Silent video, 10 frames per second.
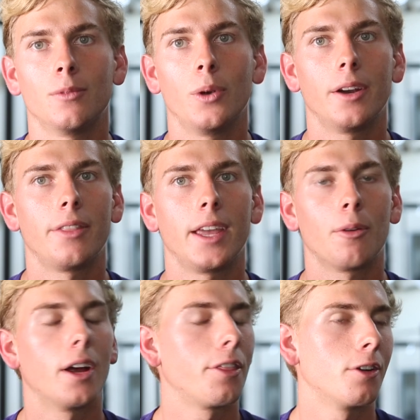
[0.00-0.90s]
weird
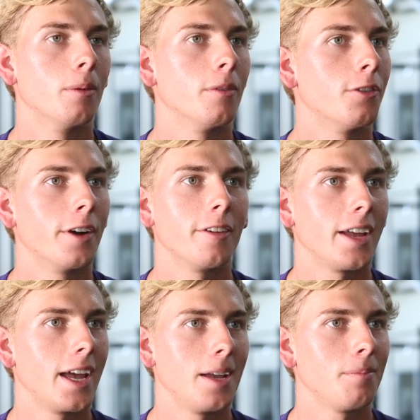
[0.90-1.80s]
thing where I throw up before every
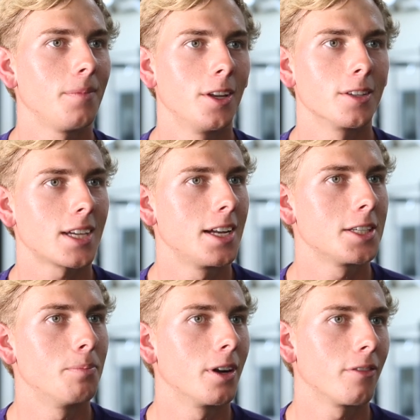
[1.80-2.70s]
game. You know, it's kind
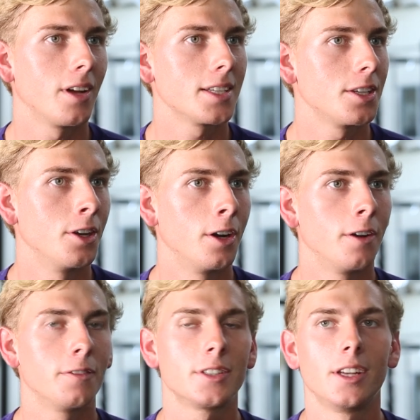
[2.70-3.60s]
of just butterflies and
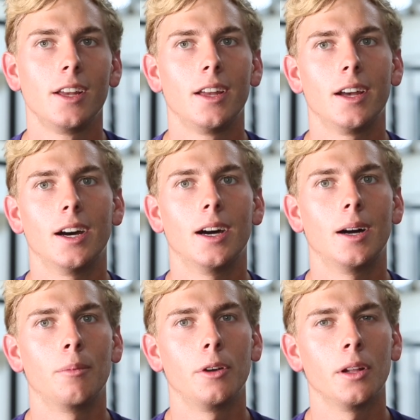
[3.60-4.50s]
nerves.
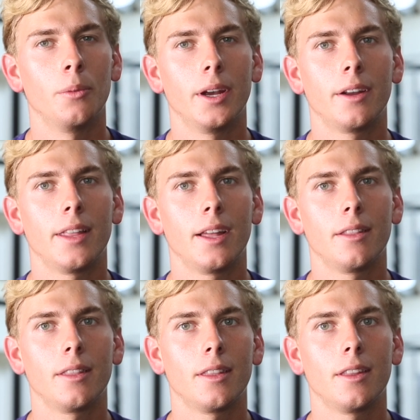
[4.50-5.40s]
Um, really weird
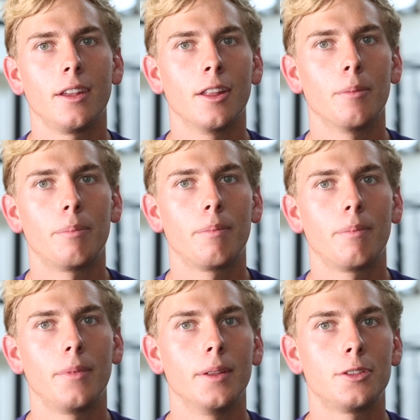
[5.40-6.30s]
that, you know, the,
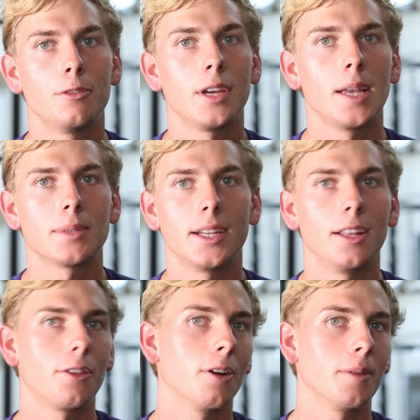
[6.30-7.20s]
the, two games I
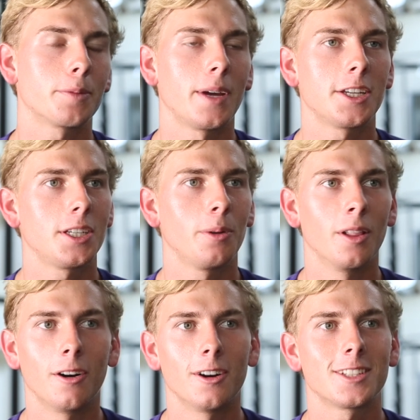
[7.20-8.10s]
didn't throw up this past year, we
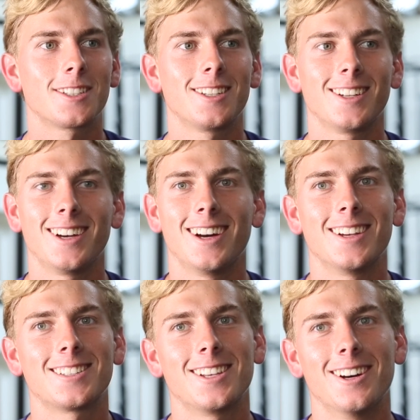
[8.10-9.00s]
lost.
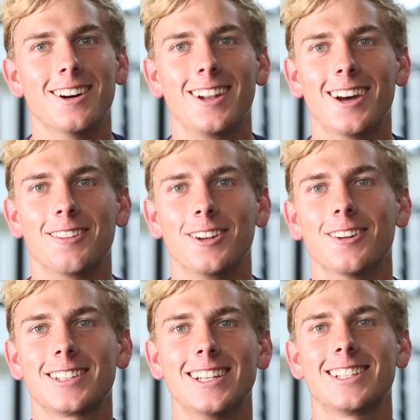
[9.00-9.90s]
Uh, so, you know, we don't
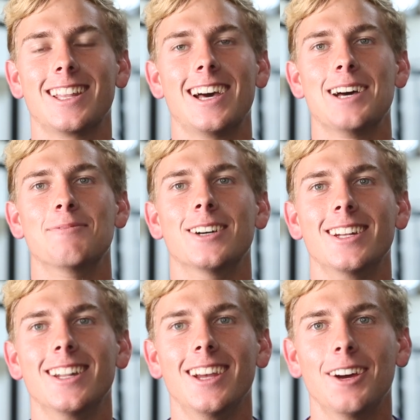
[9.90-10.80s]
have to get into that,
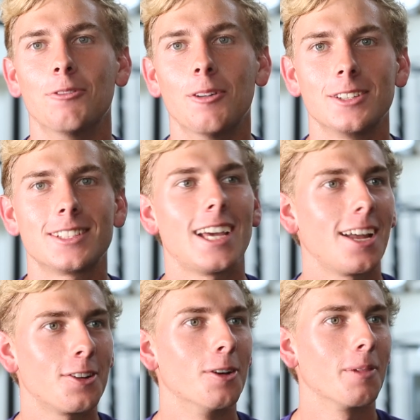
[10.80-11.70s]
but one was
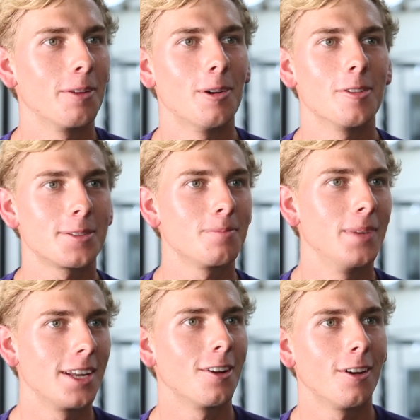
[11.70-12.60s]
Tad Gormley and one was
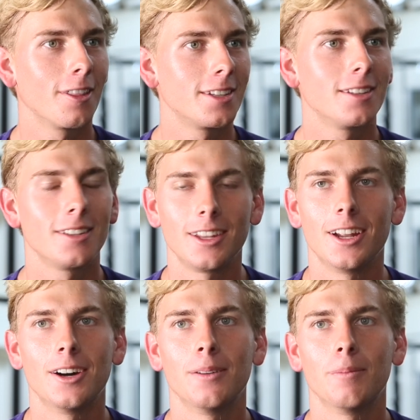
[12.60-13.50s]
Mendenhall. that, you
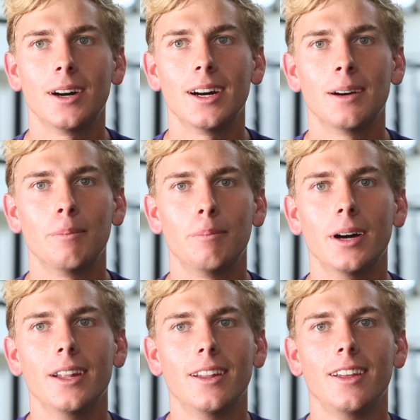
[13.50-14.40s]
know. Um,
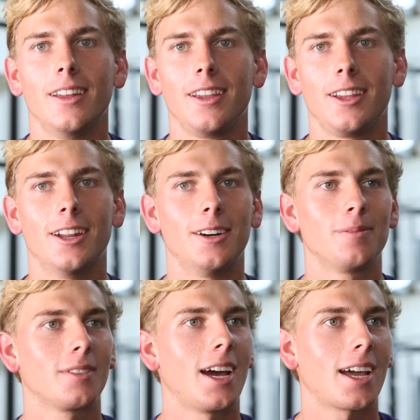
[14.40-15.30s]
but, you know,
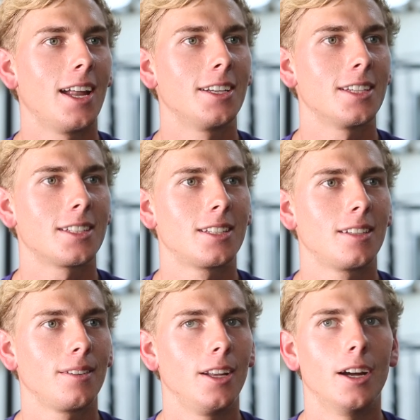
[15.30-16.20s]
I kind of just,
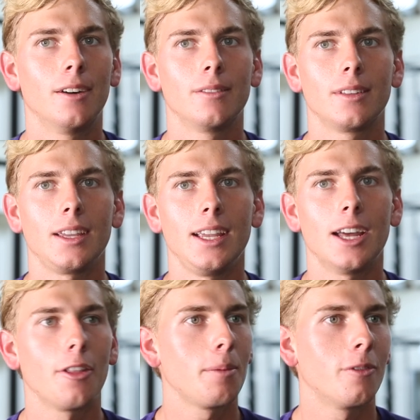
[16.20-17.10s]
you know, eat
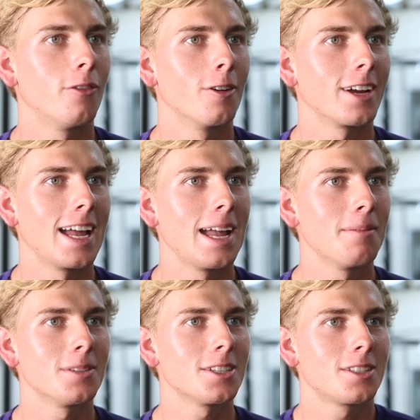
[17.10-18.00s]
healthy before a
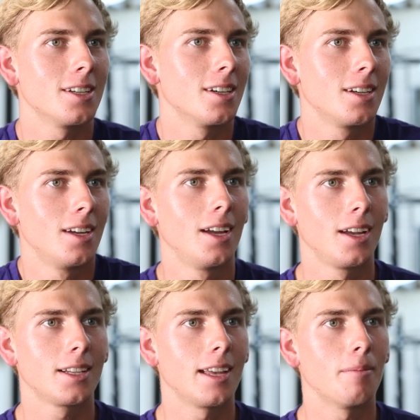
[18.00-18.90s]
game just to
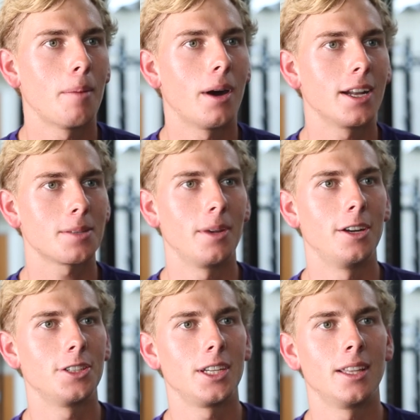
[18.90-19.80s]
give my body some
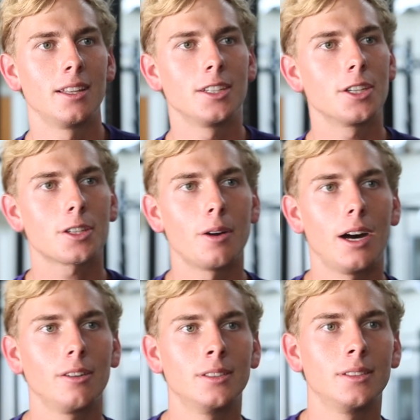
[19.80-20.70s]
energy and then just go
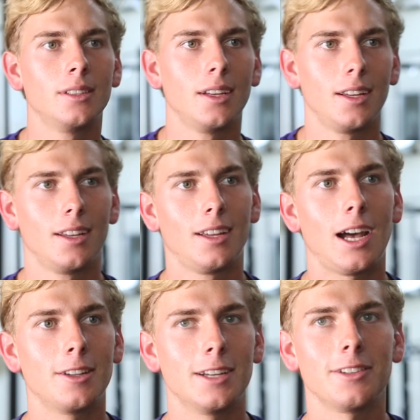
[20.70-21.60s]
out and
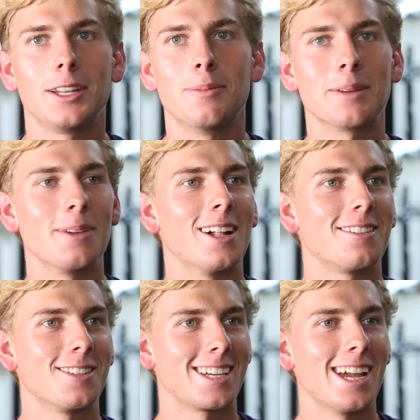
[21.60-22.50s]
I'll definitely eat a big meal
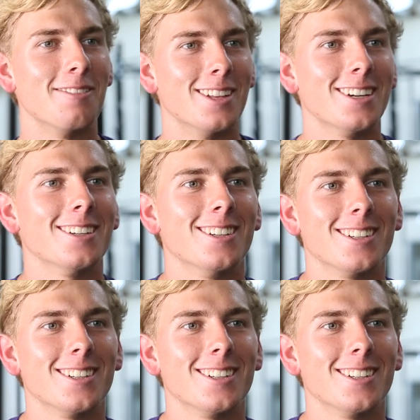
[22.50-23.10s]
after the game though.